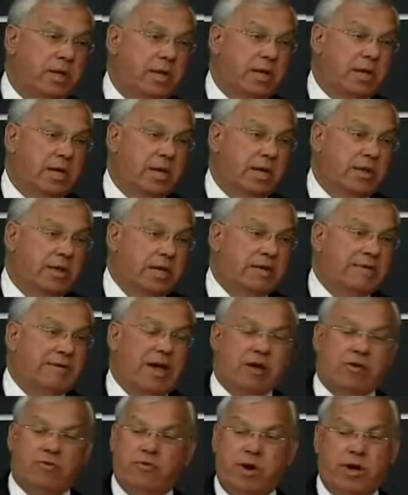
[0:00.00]
They're our
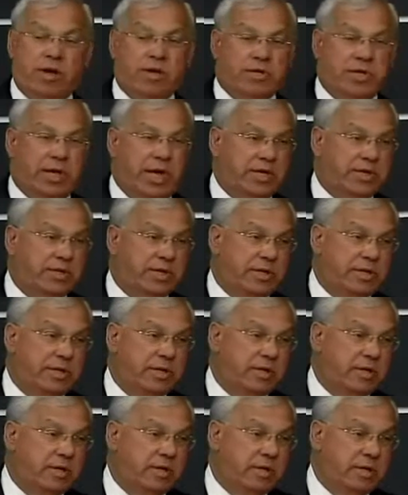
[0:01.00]
greatest asset.
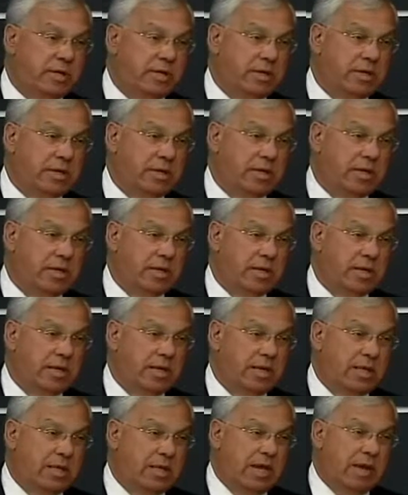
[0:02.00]

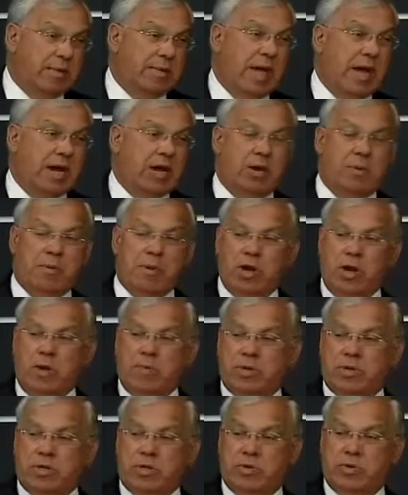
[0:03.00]
They have economic
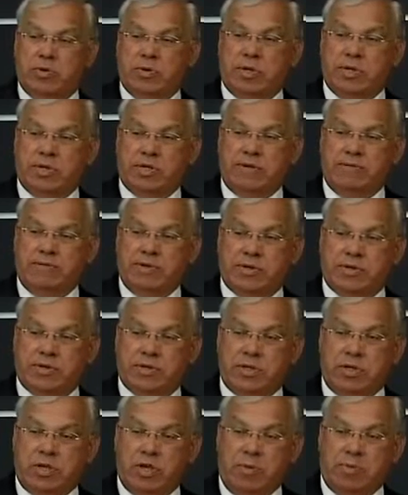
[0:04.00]
opportunities, give us
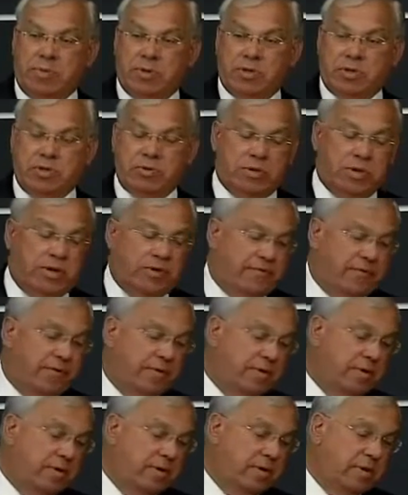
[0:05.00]
the opportunity for
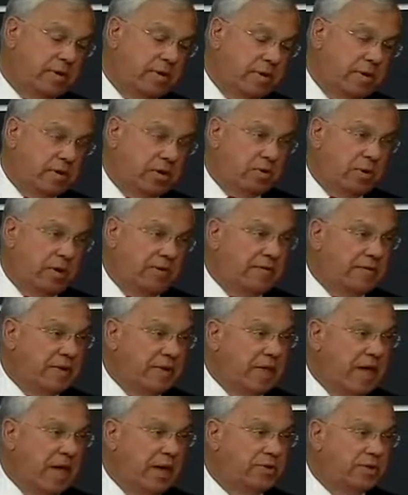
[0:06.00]

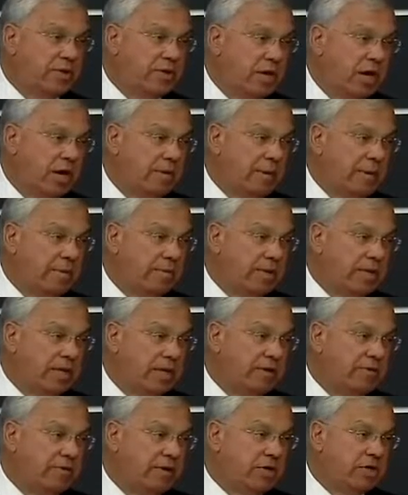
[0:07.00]
250,000 young people to get their
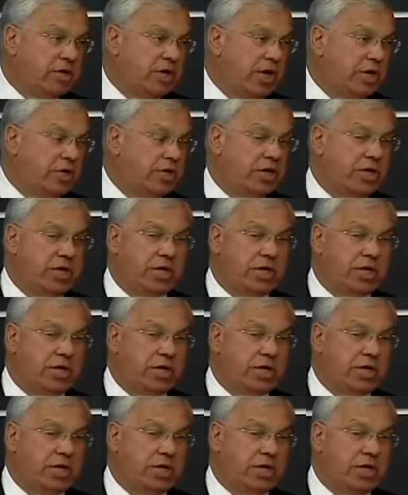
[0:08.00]
education here.